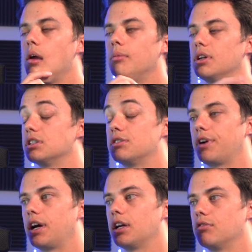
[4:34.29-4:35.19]
because it's
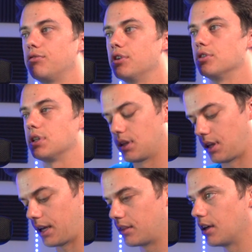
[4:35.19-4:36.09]
very confusing.
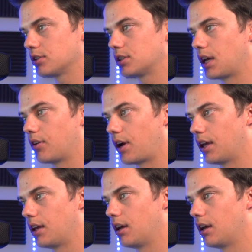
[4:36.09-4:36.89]
Like they'll say right